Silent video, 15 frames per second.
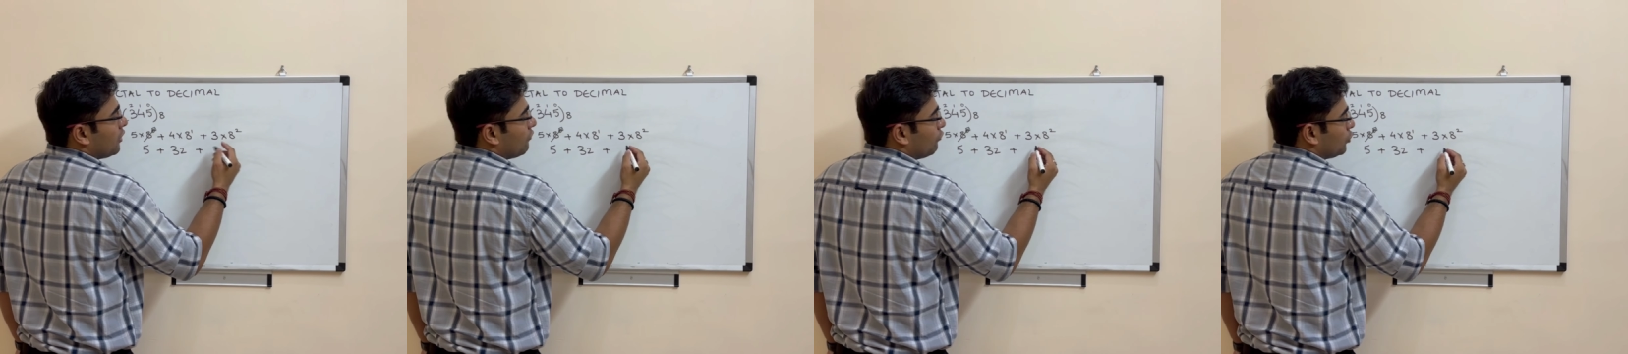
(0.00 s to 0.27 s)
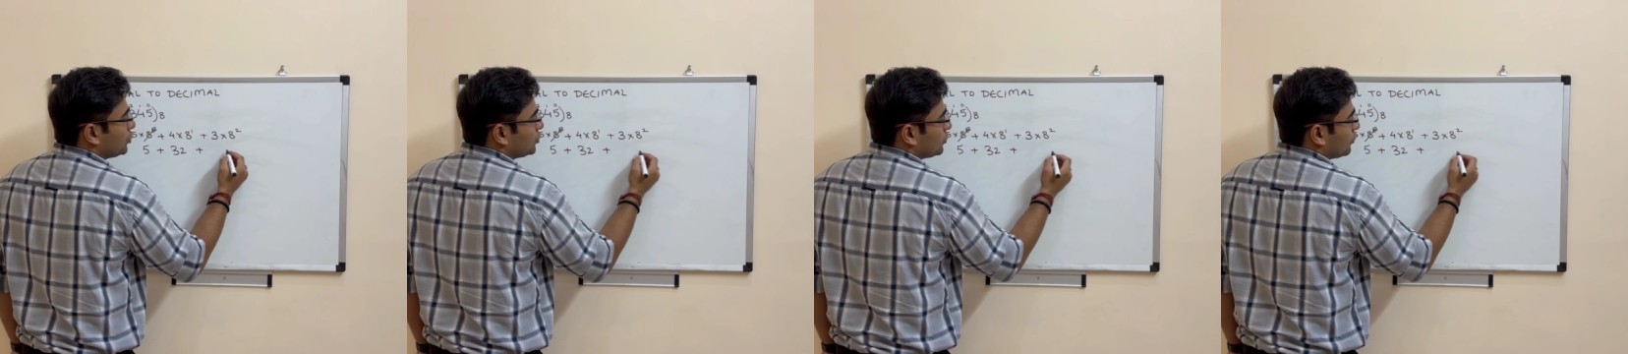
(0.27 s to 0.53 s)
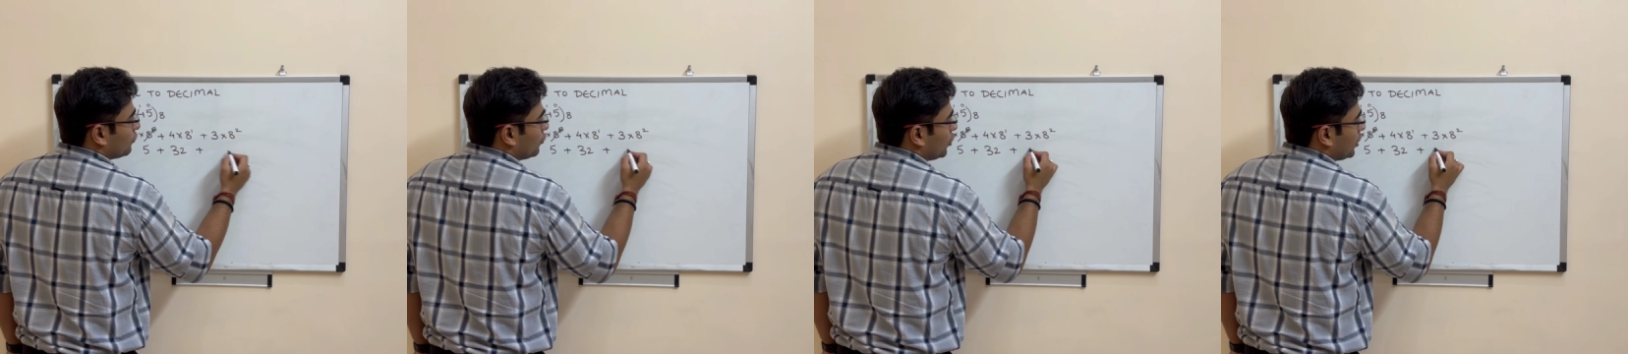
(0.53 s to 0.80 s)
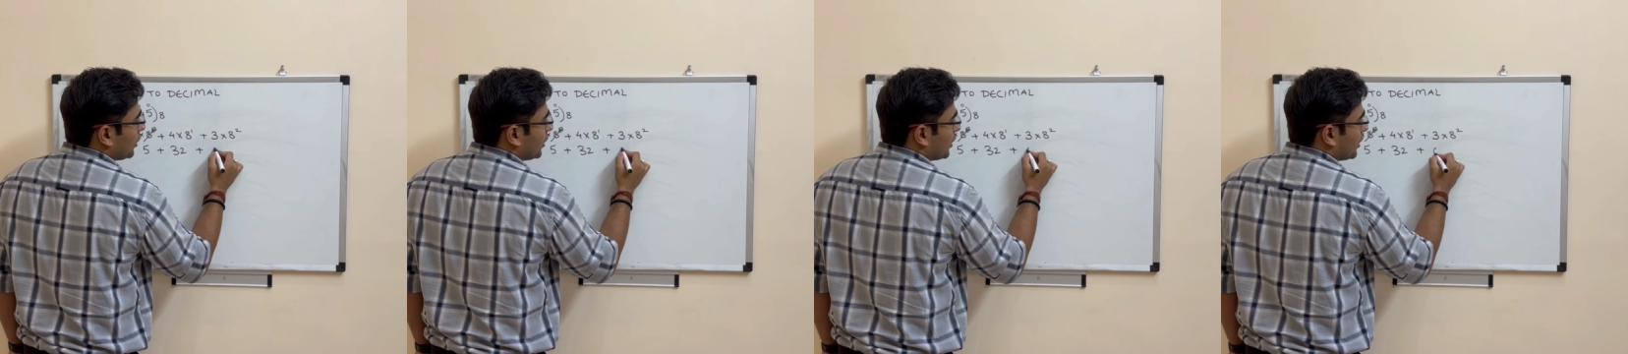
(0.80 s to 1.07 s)
which
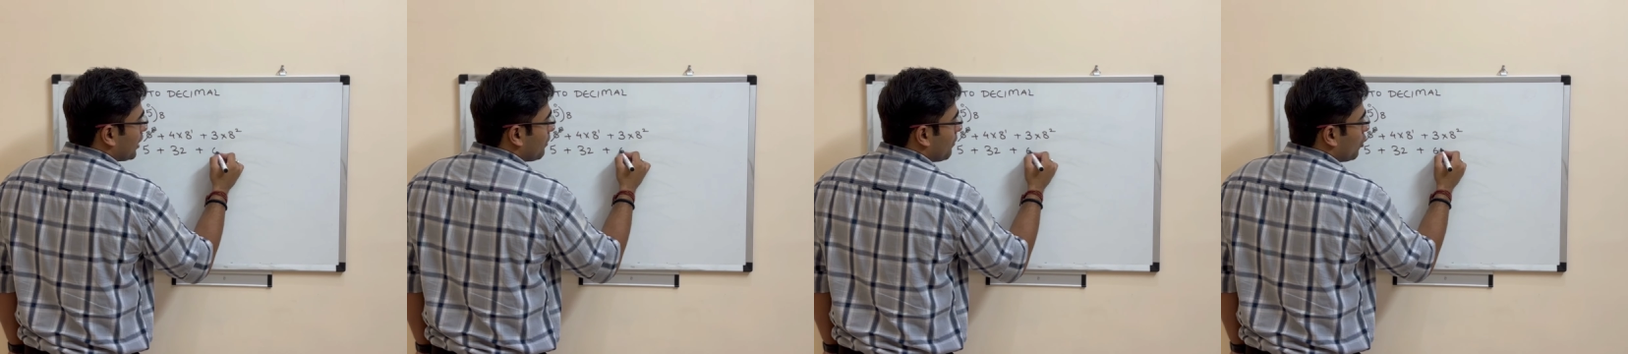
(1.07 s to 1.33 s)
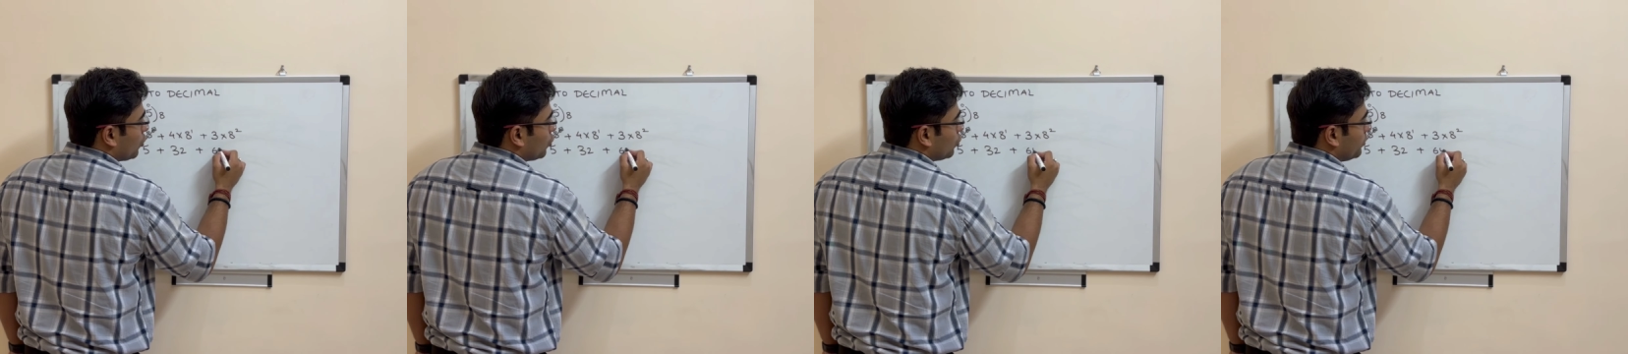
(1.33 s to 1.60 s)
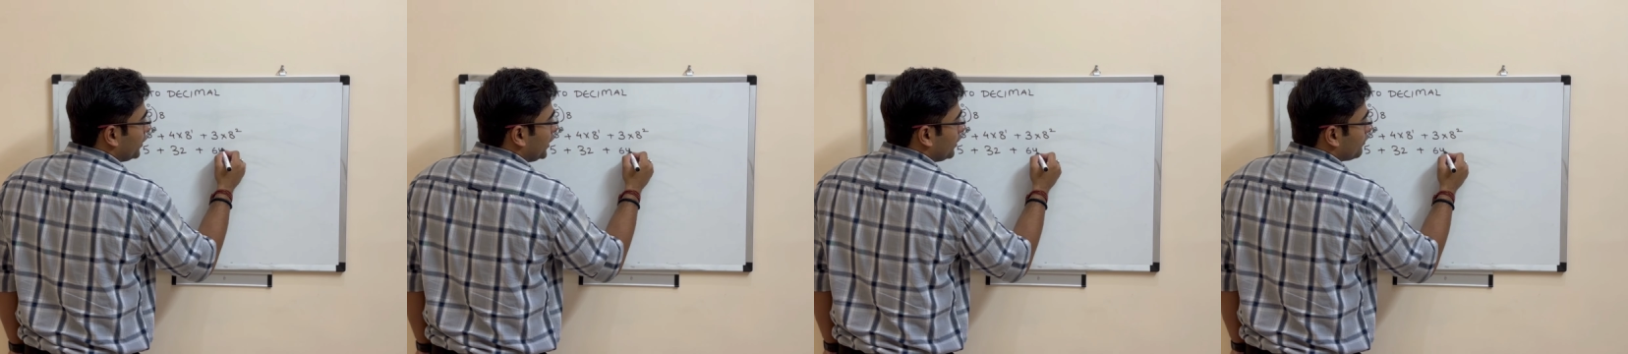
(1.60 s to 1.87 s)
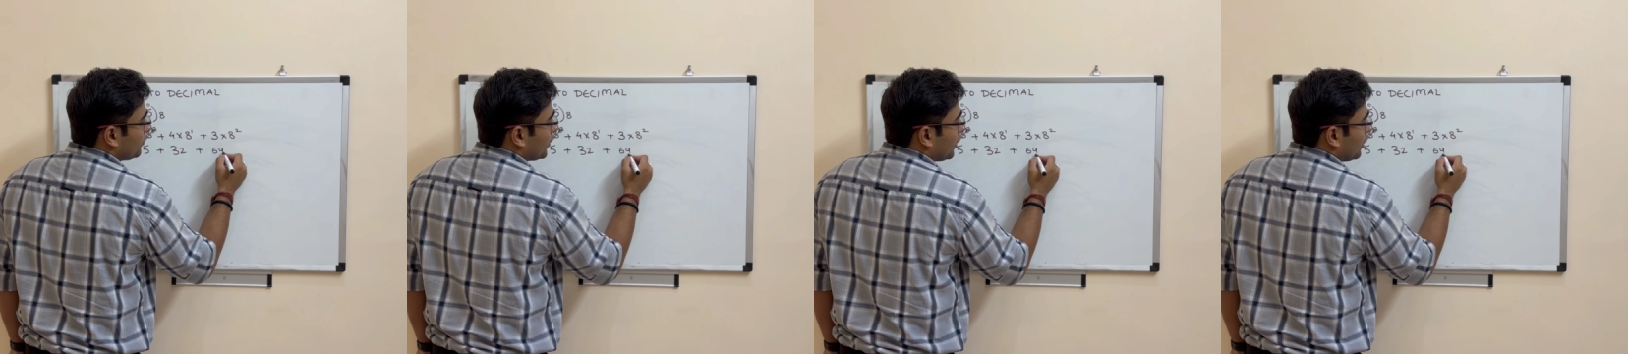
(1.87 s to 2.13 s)
would come out to be